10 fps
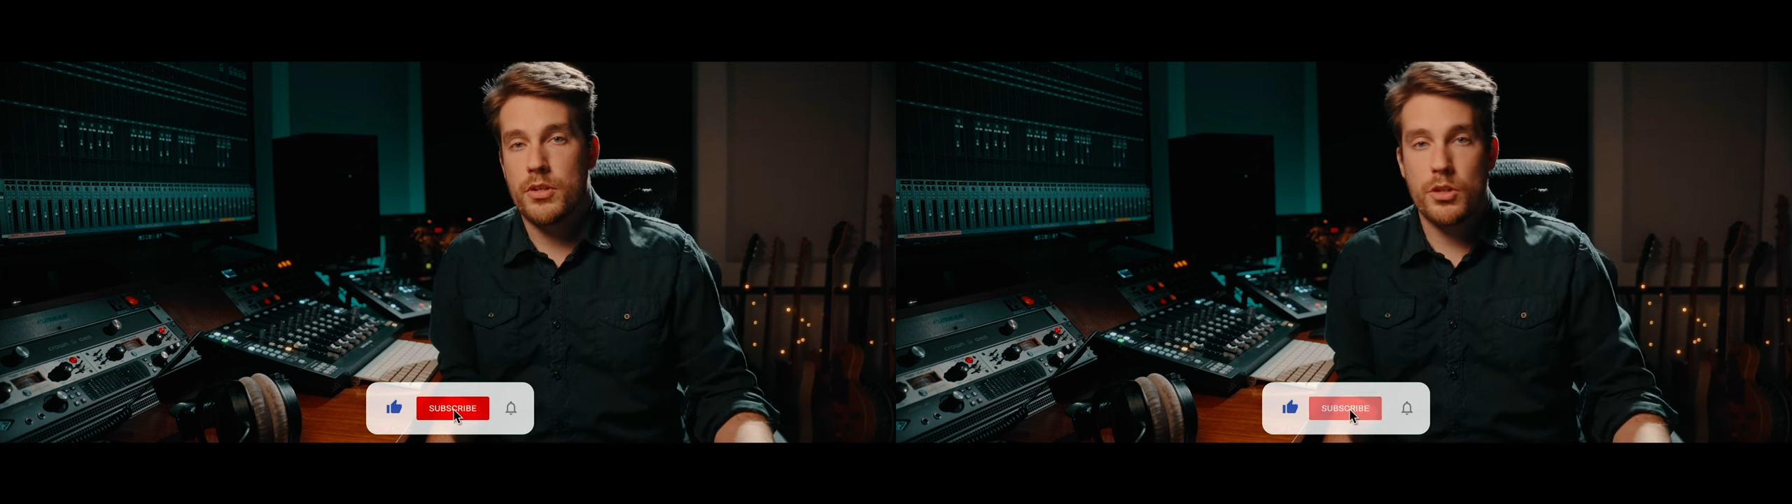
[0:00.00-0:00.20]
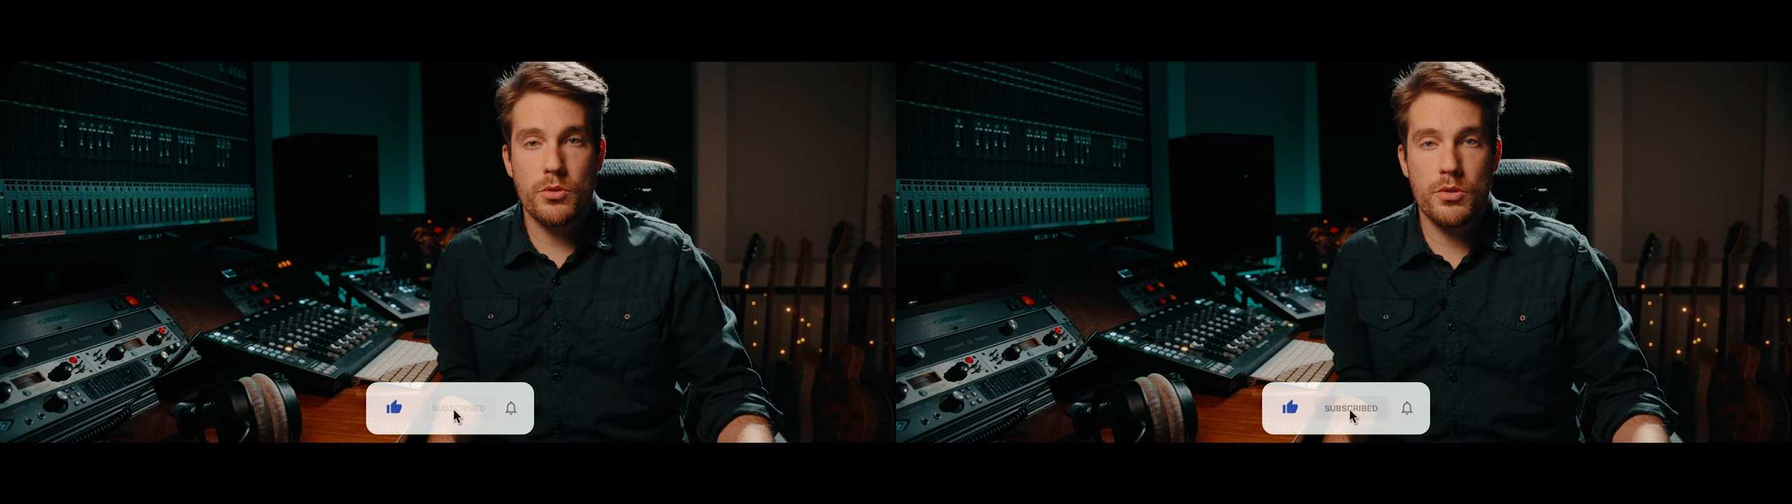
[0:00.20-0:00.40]

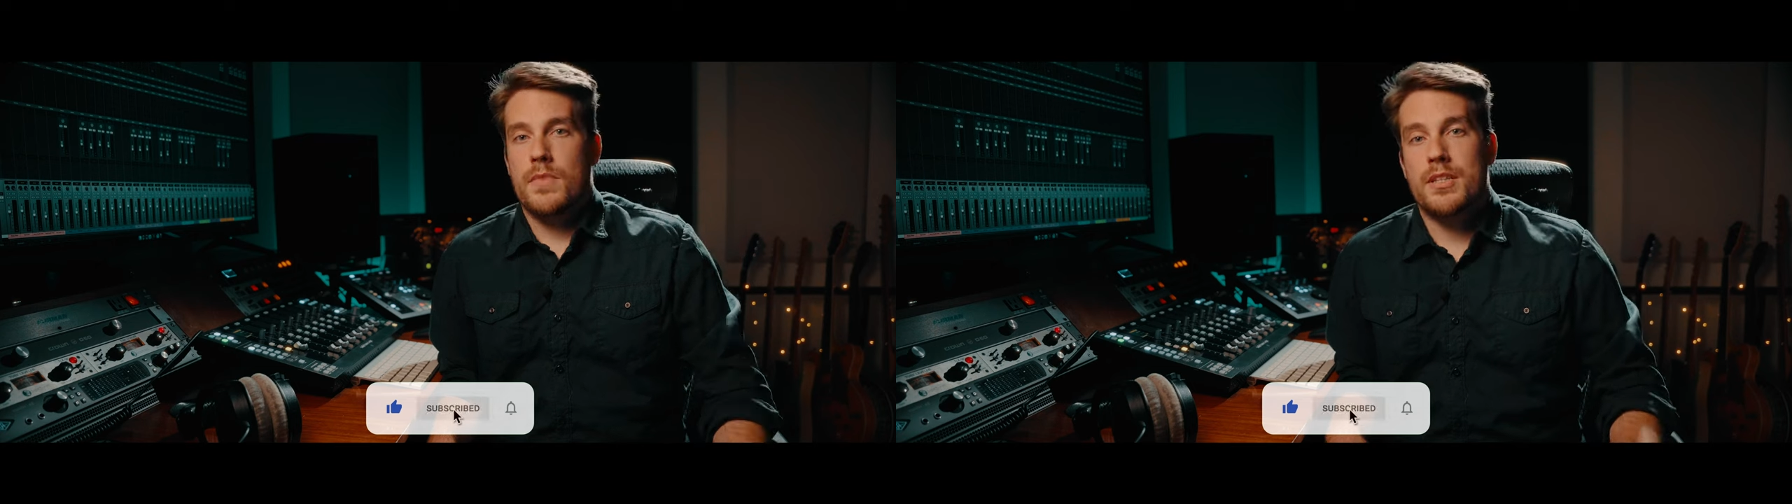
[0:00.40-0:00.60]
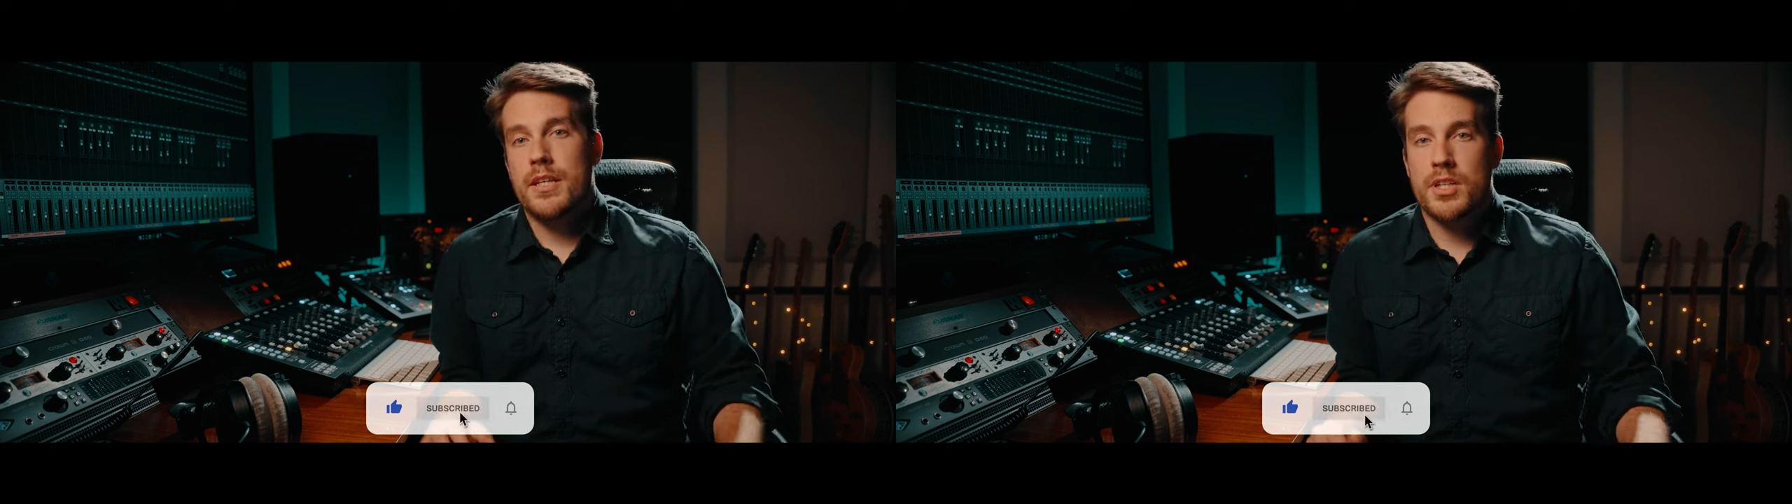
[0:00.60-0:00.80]
new,
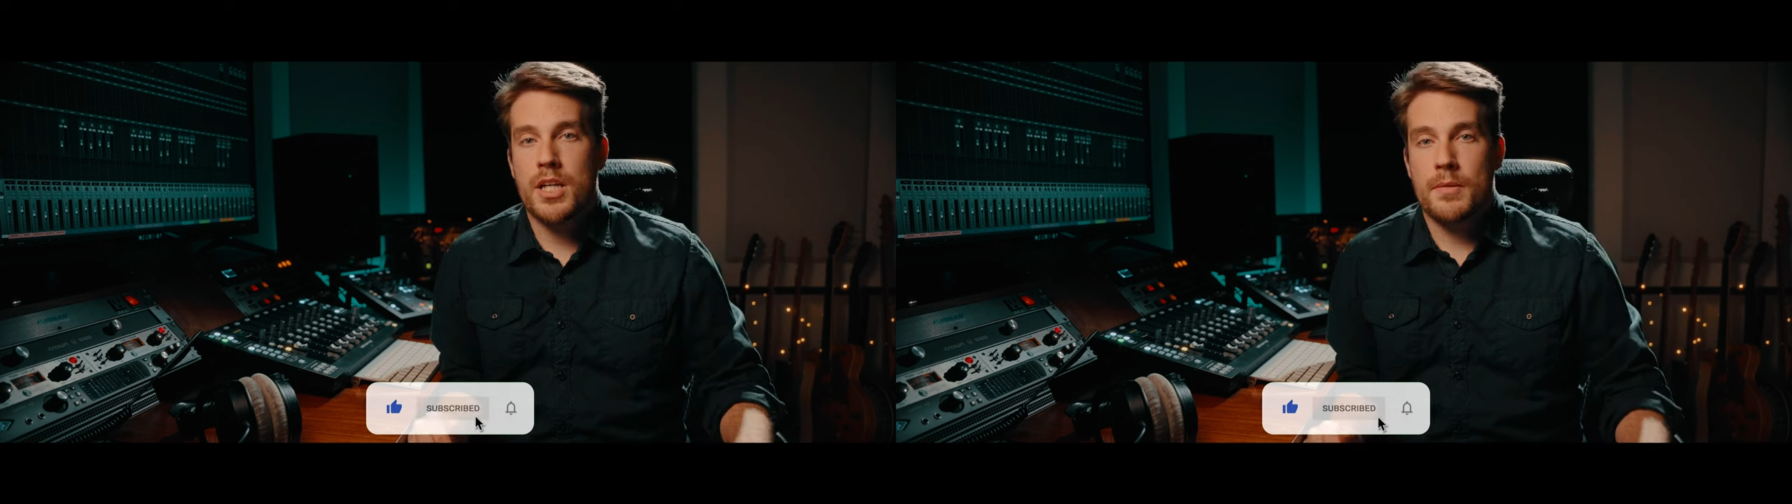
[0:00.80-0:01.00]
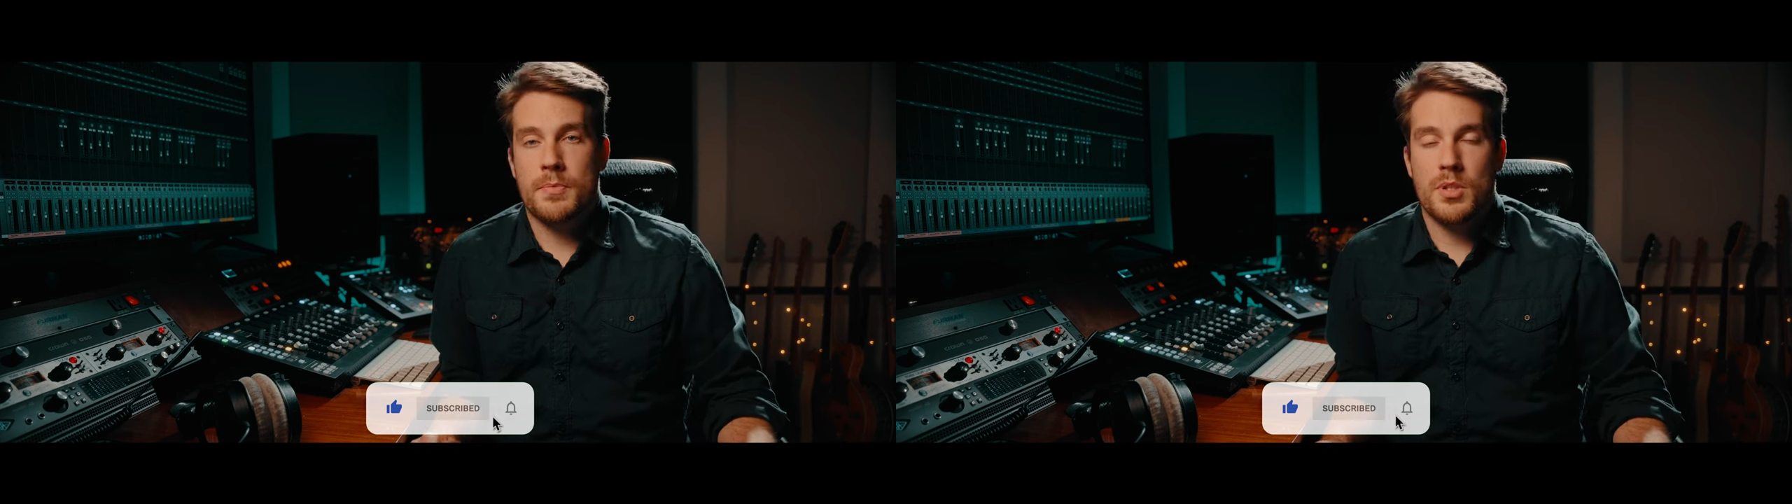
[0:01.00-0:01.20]
and leave a
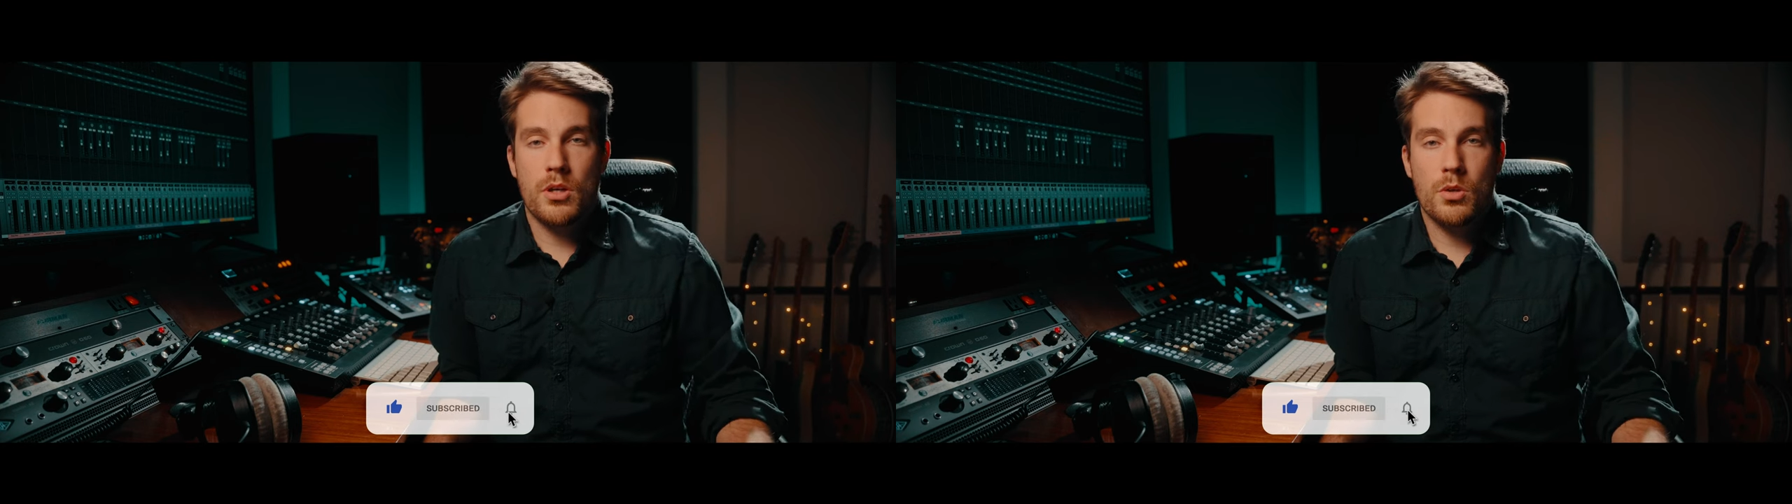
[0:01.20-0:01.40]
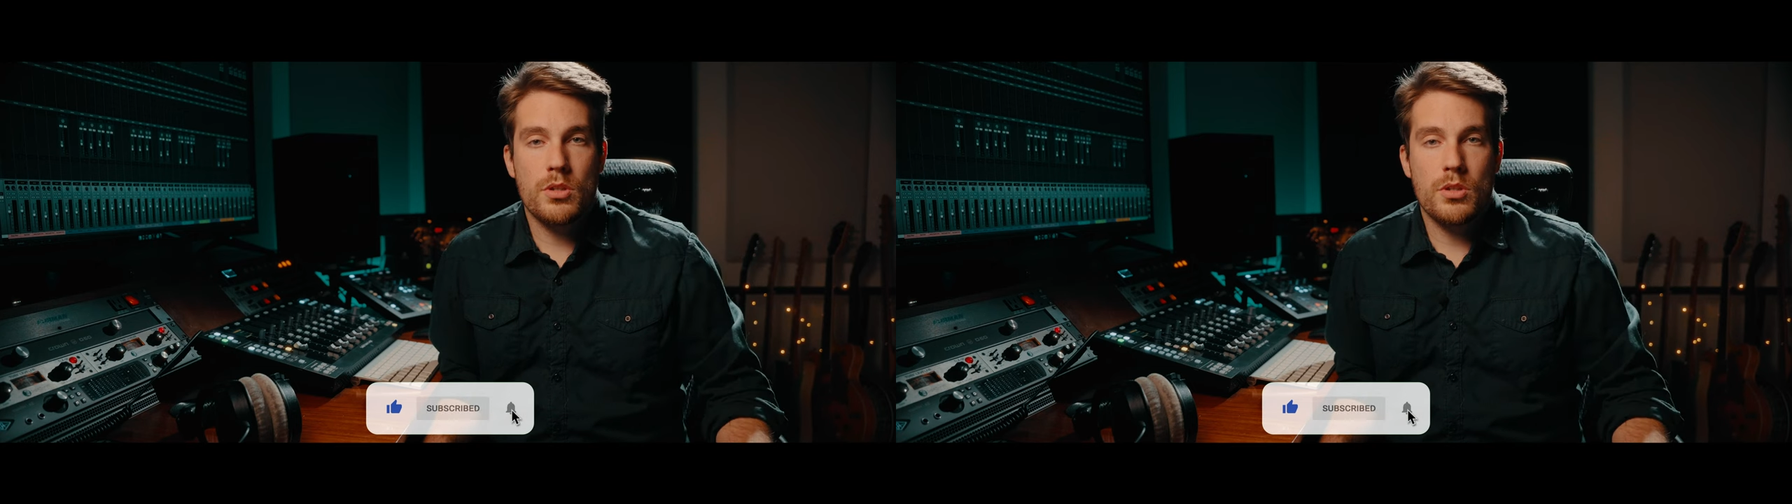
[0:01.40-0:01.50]
comment below.